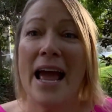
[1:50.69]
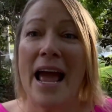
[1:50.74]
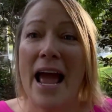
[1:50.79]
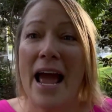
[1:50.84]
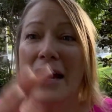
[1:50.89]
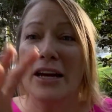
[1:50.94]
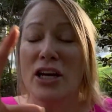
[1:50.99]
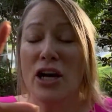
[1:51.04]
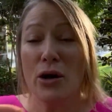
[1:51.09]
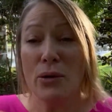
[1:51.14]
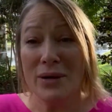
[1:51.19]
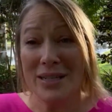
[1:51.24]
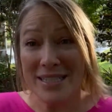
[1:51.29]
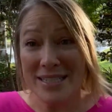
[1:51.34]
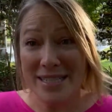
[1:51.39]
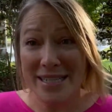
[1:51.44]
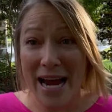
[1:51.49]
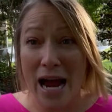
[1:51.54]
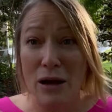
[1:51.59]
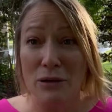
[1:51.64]
and go
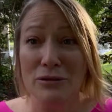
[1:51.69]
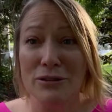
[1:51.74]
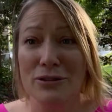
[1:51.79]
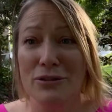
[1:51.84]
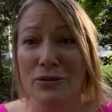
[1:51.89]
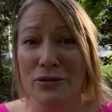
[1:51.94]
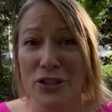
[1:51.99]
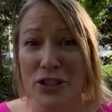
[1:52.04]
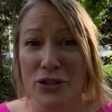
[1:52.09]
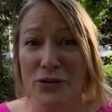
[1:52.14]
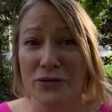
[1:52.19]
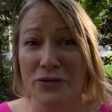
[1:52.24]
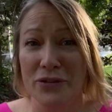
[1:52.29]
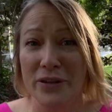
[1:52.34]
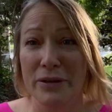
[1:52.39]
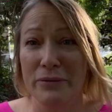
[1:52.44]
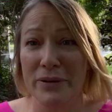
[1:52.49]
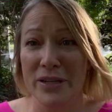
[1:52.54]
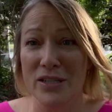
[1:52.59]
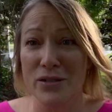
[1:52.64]
and download your
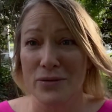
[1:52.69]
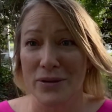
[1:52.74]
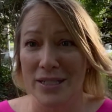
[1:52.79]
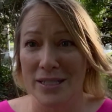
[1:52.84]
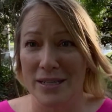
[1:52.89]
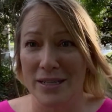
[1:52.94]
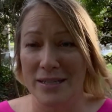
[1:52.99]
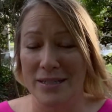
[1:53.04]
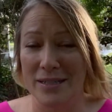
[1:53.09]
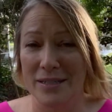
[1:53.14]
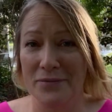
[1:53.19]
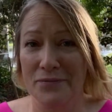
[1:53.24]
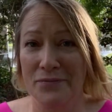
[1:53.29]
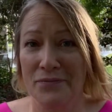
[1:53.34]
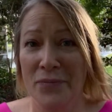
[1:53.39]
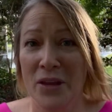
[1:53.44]
free resources.